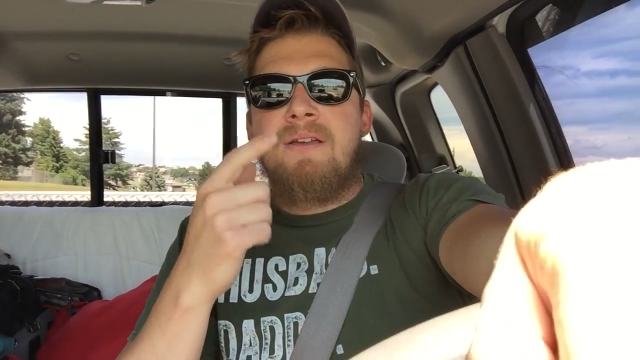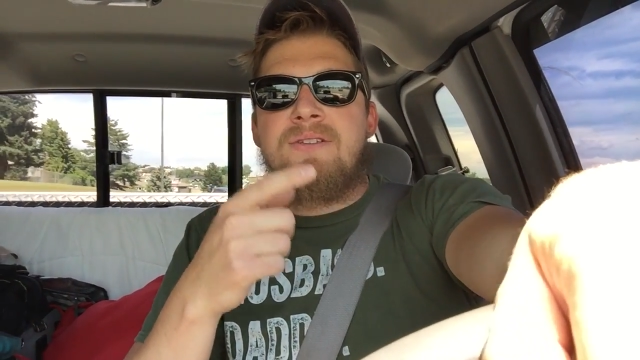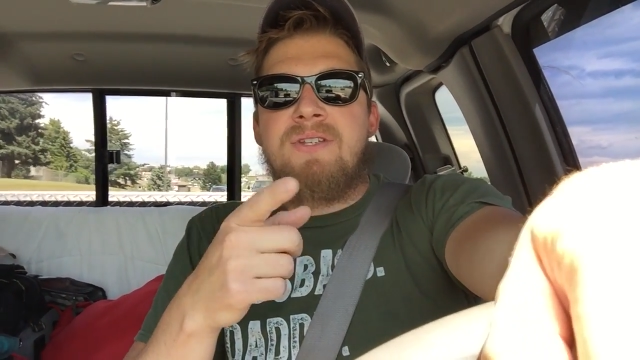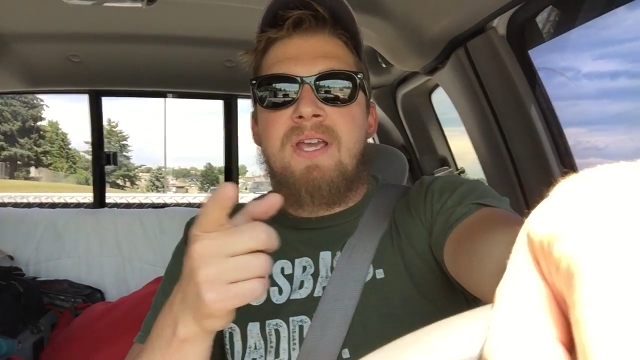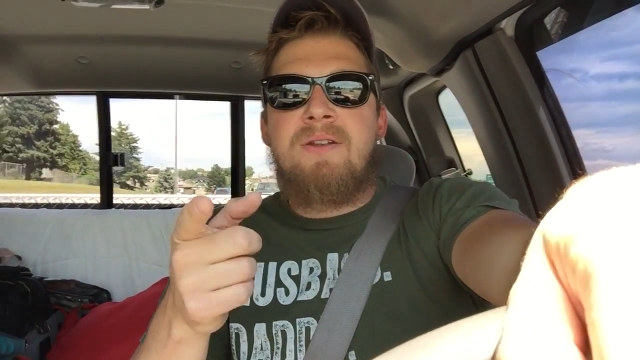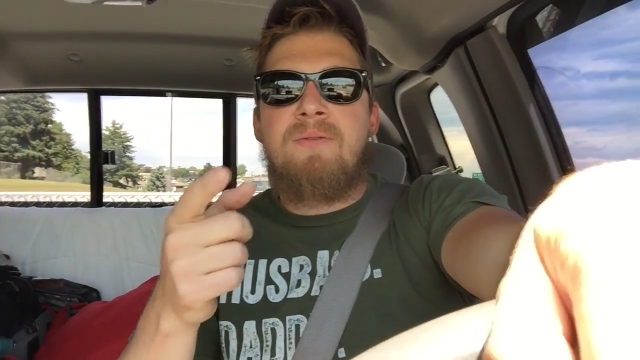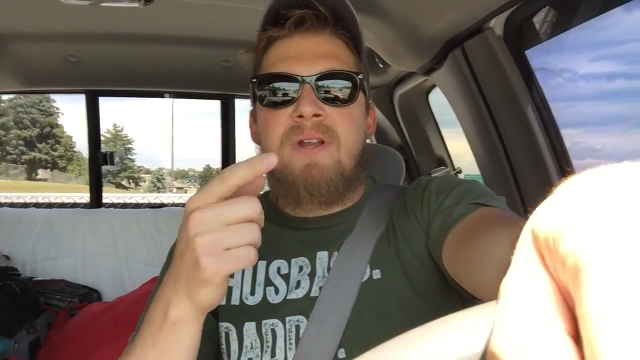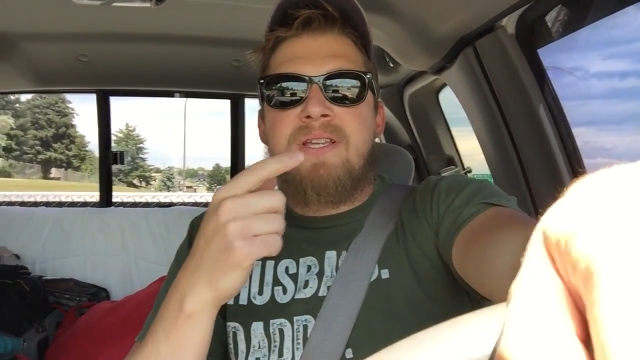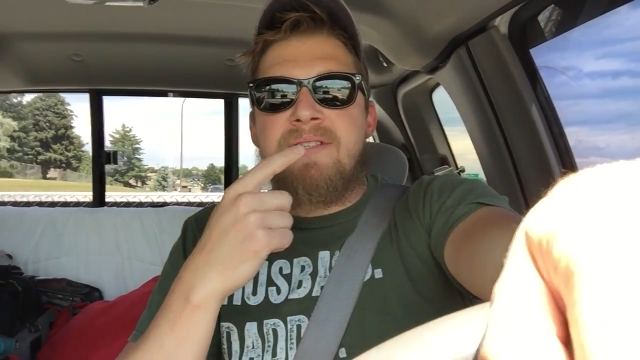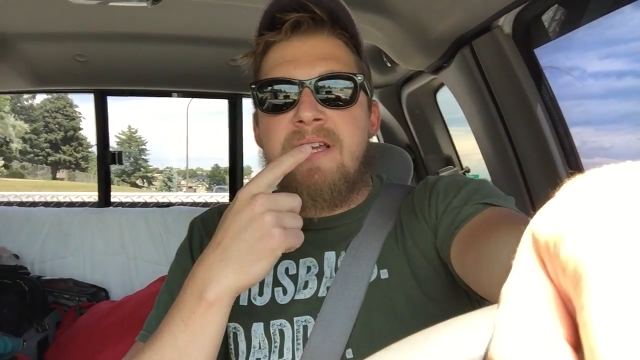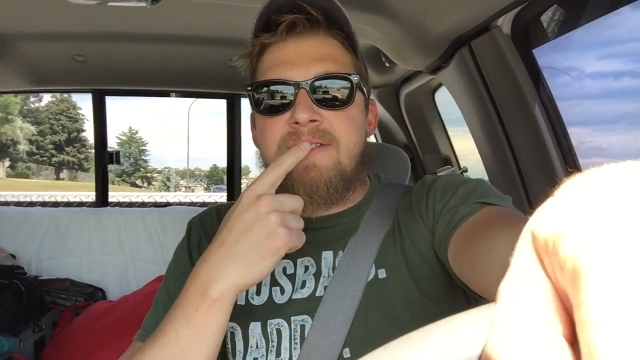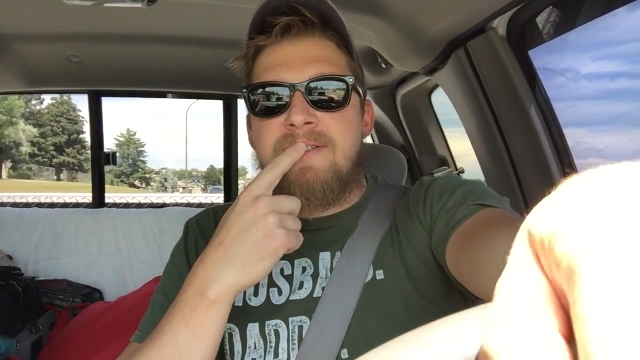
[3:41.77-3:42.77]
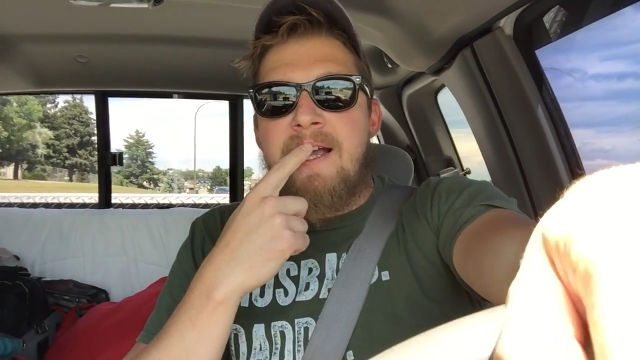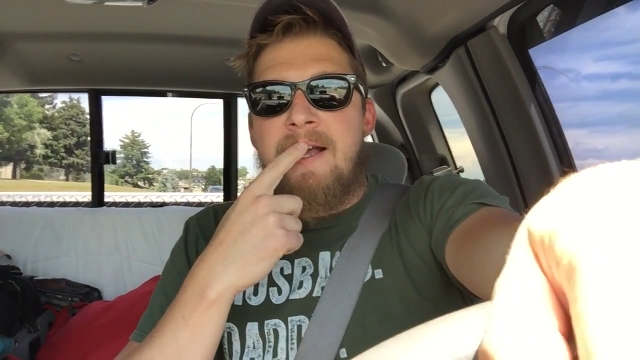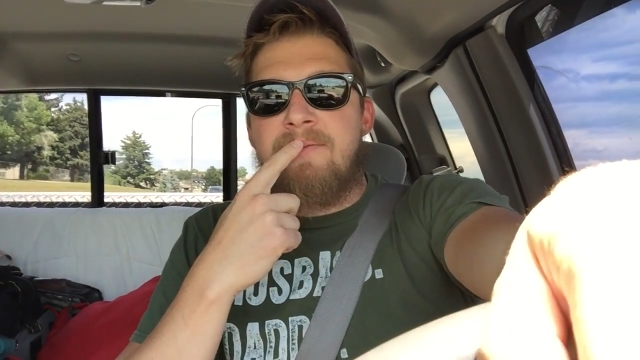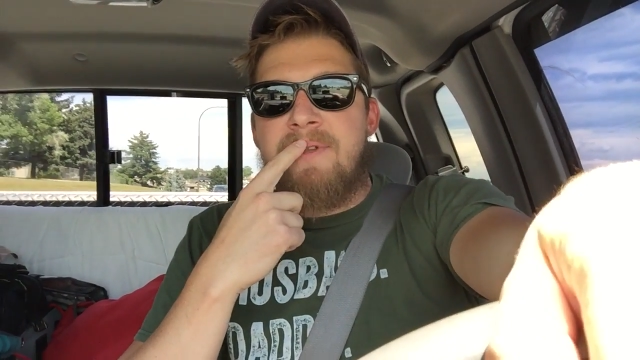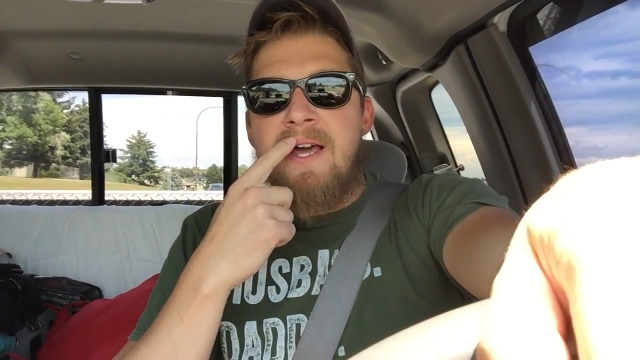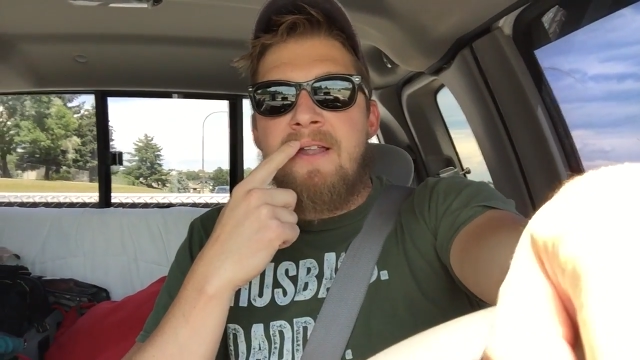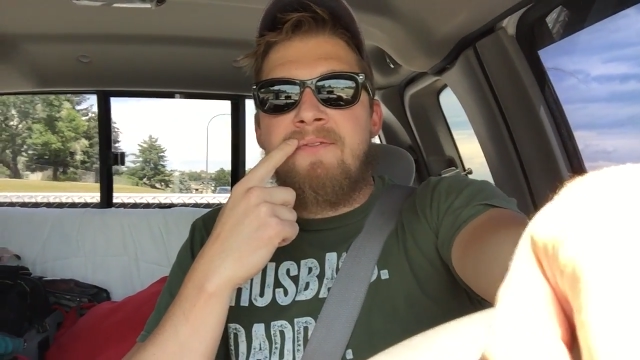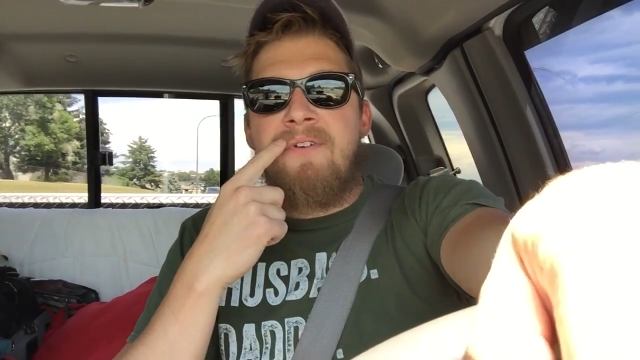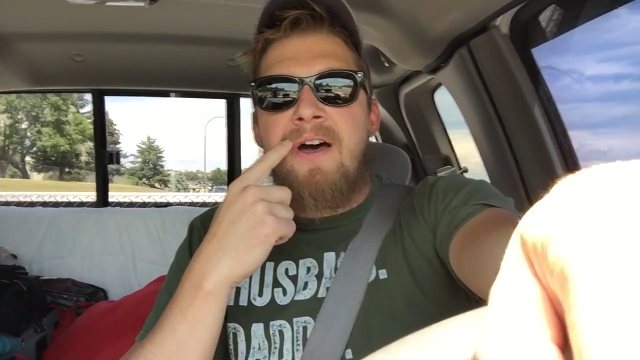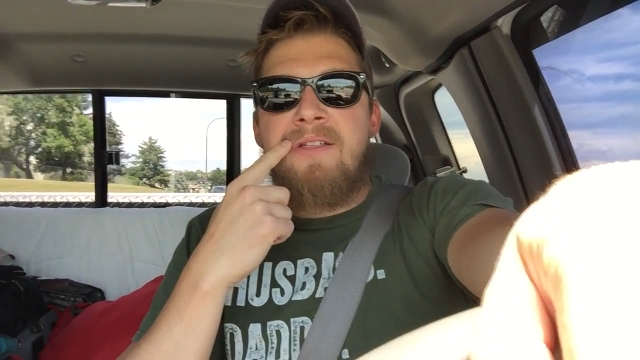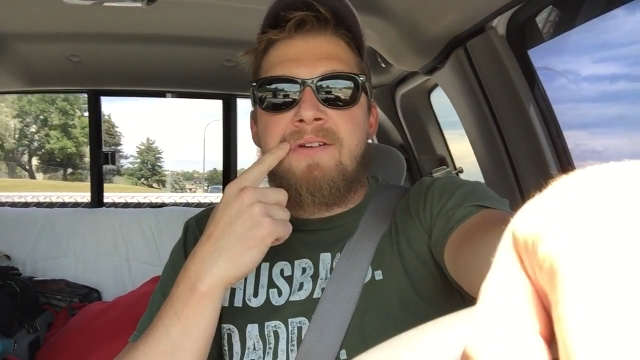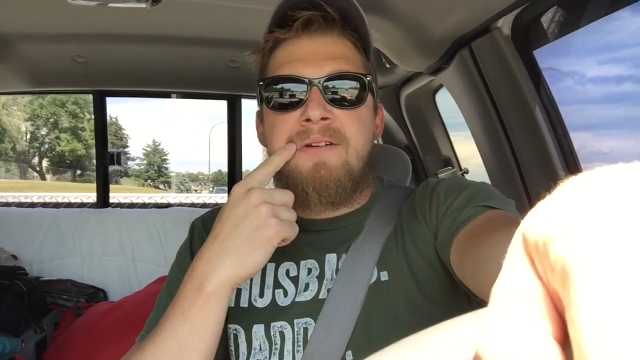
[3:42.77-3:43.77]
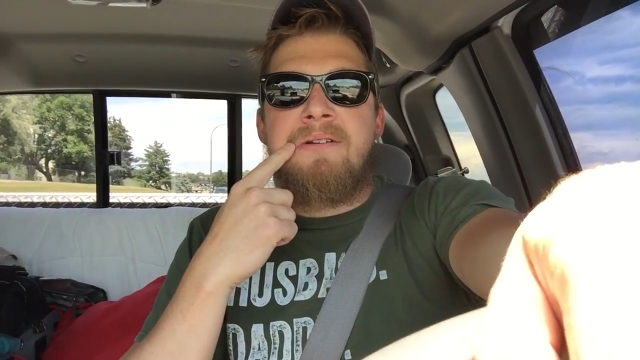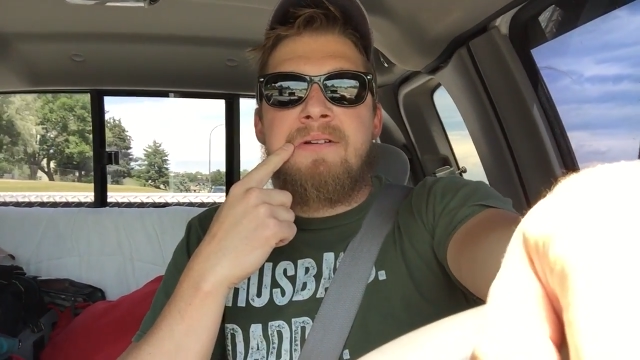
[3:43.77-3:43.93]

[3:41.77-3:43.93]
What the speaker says: She had to raise that child without a father